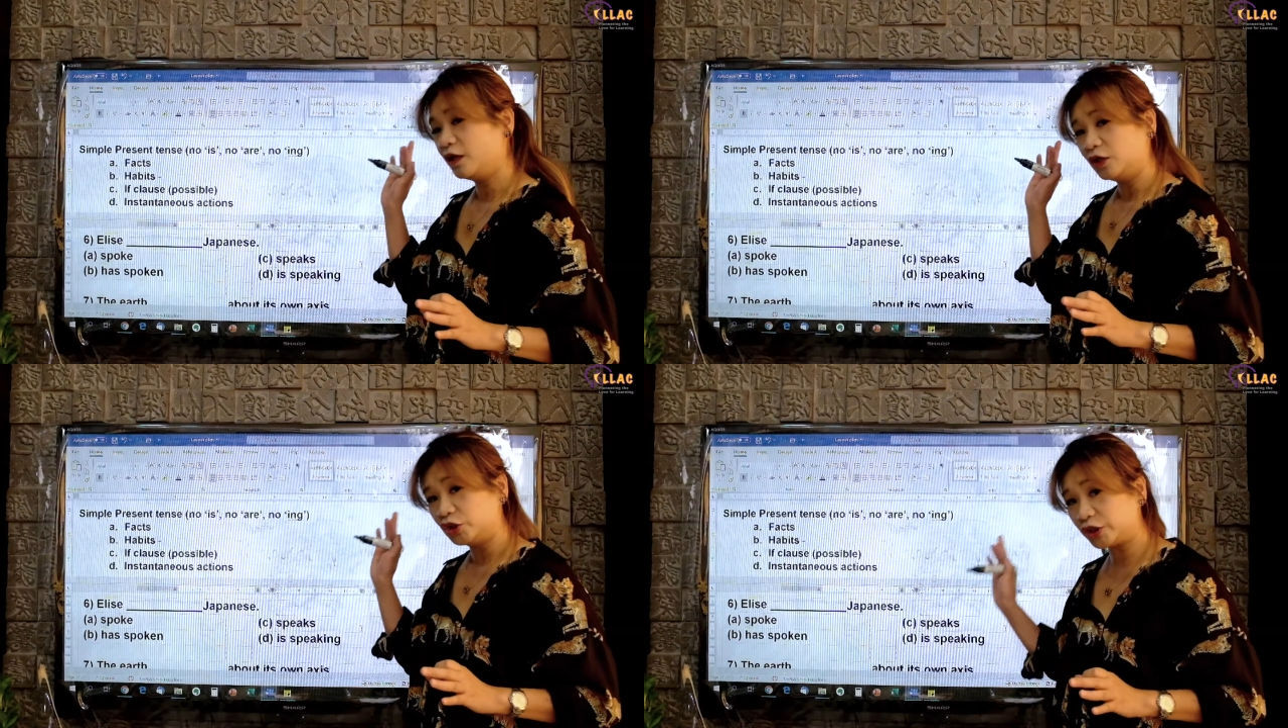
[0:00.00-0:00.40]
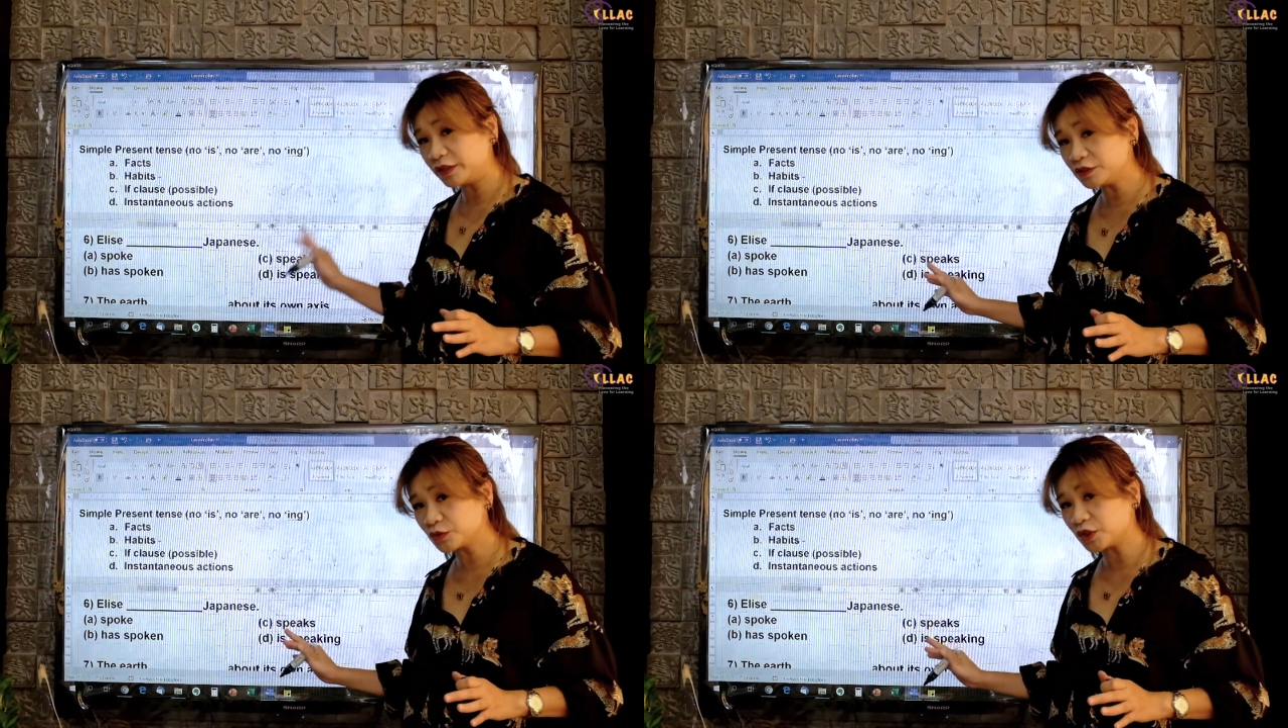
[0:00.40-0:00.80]
Try
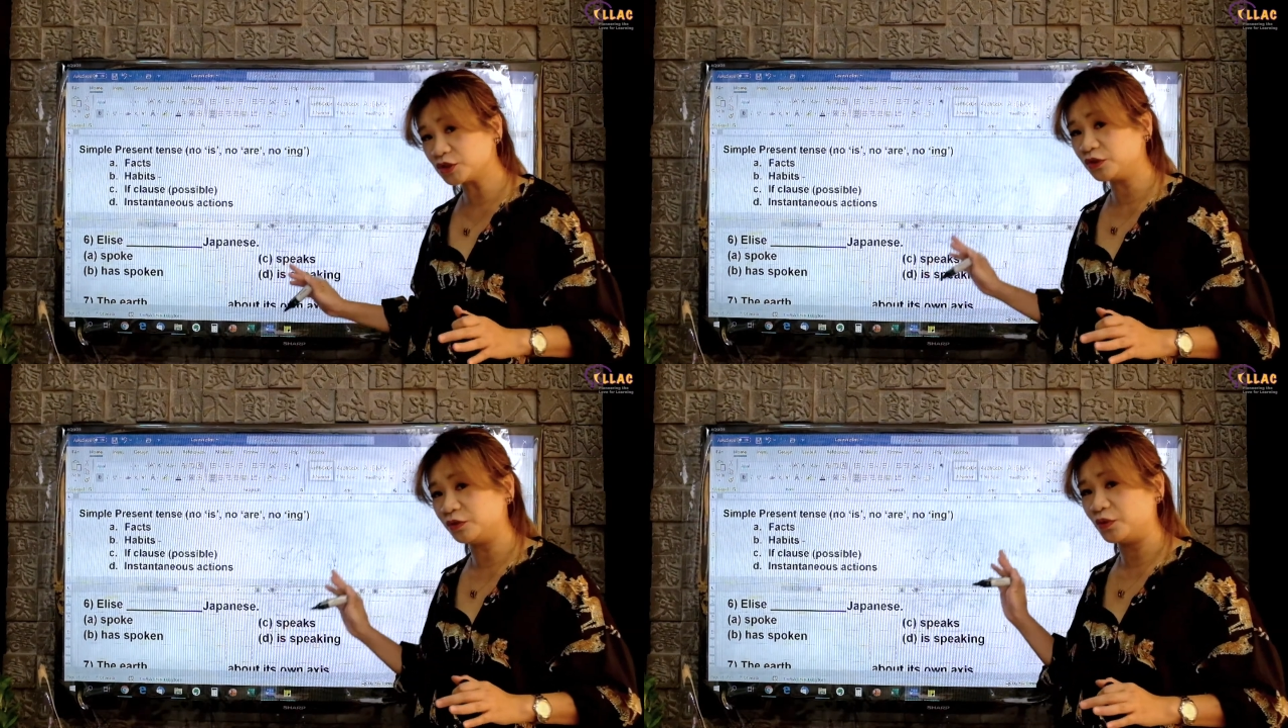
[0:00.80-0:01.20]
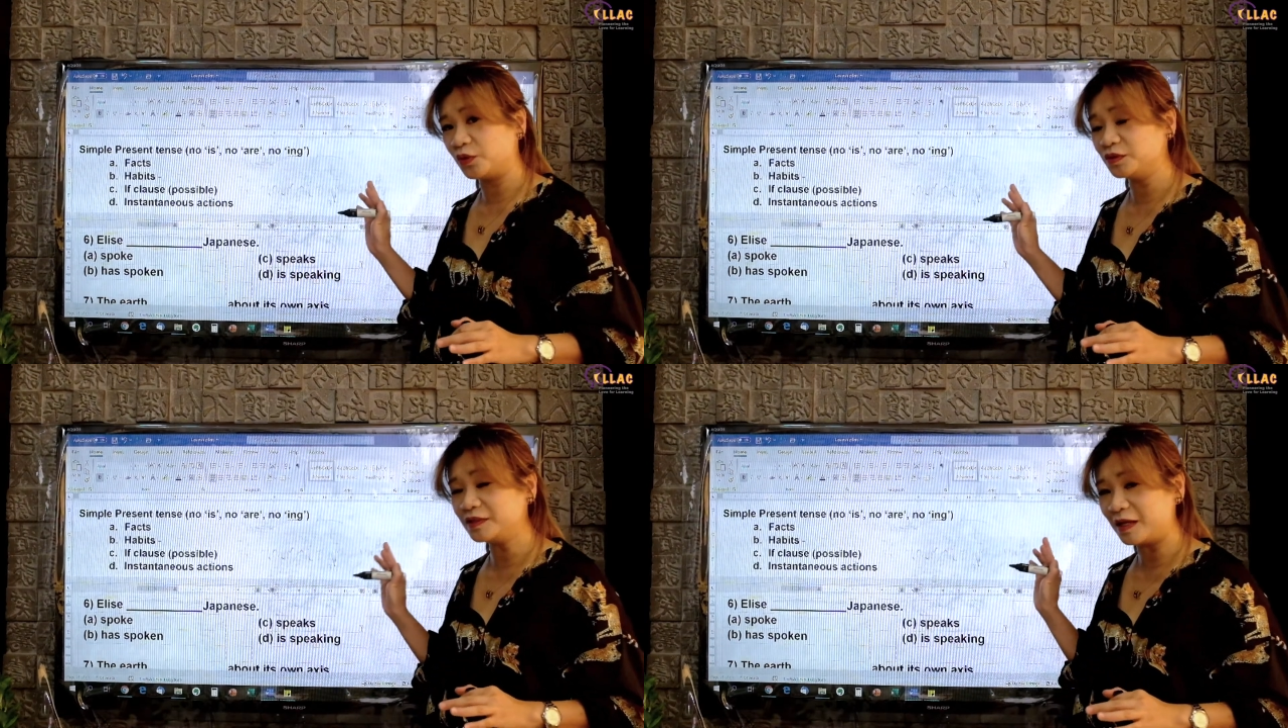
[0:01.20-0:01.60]
this question on your
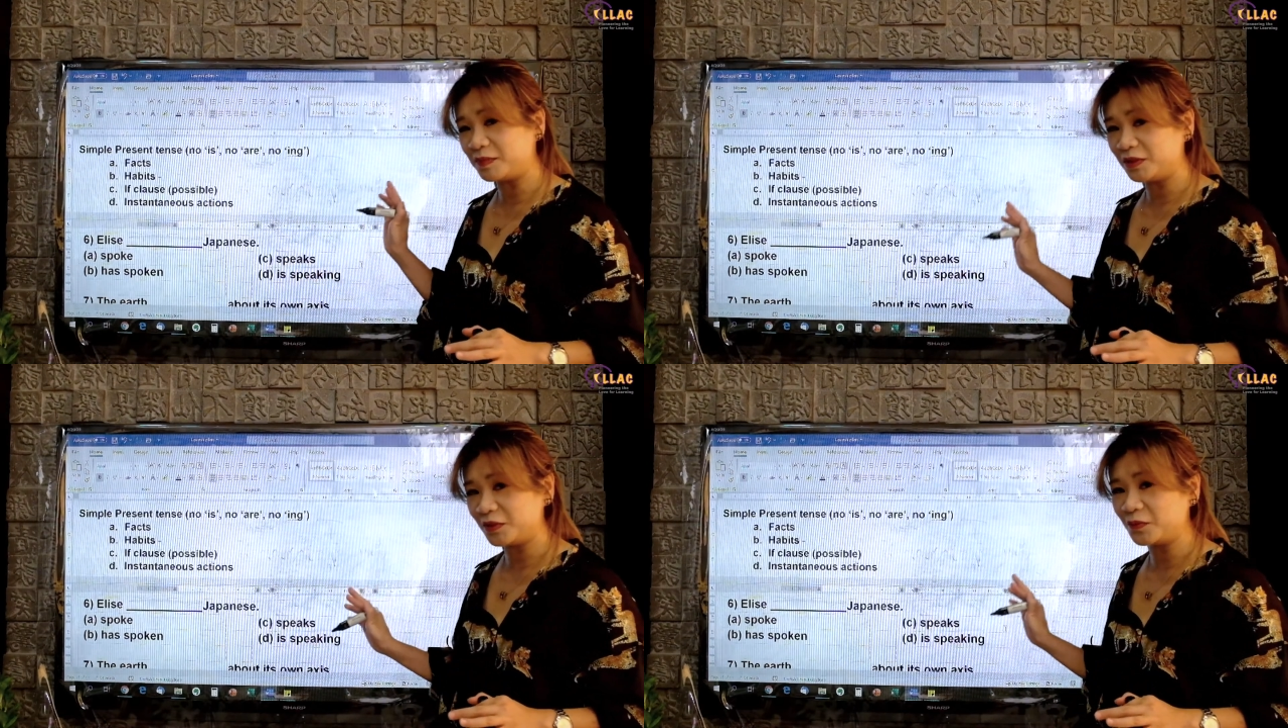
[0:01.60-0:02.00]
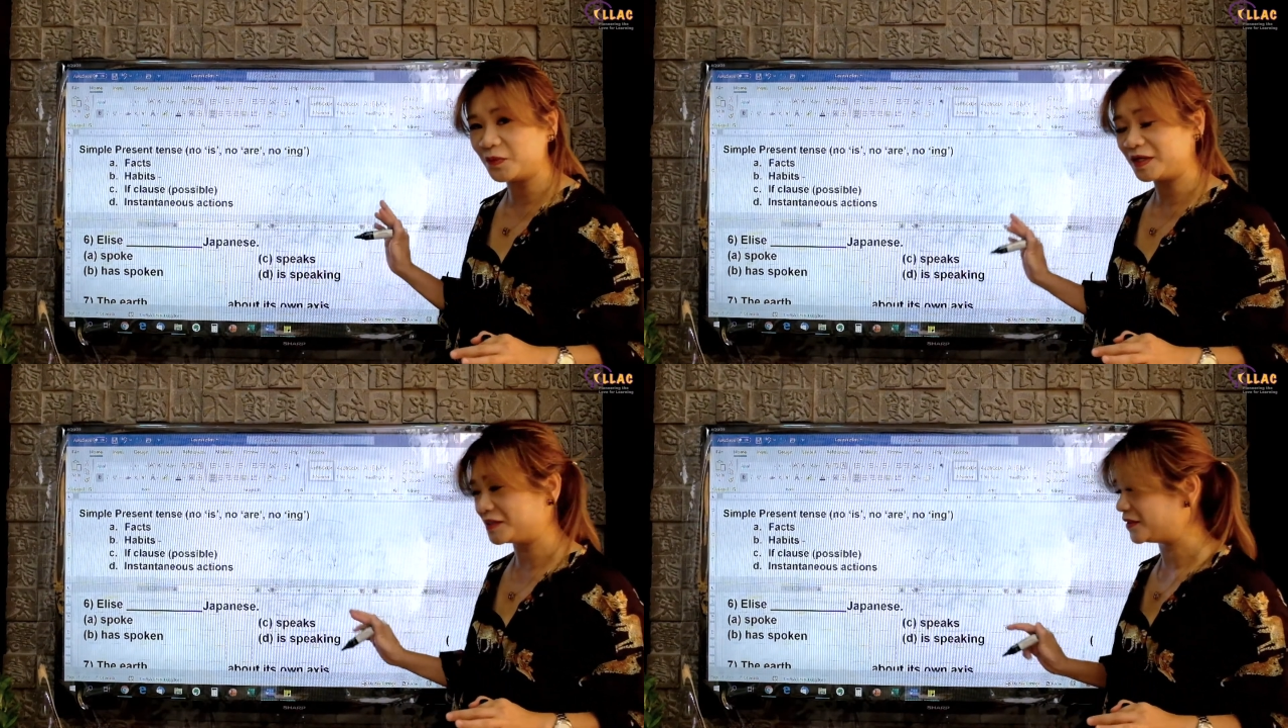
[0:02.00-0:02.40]
own. Let me know what is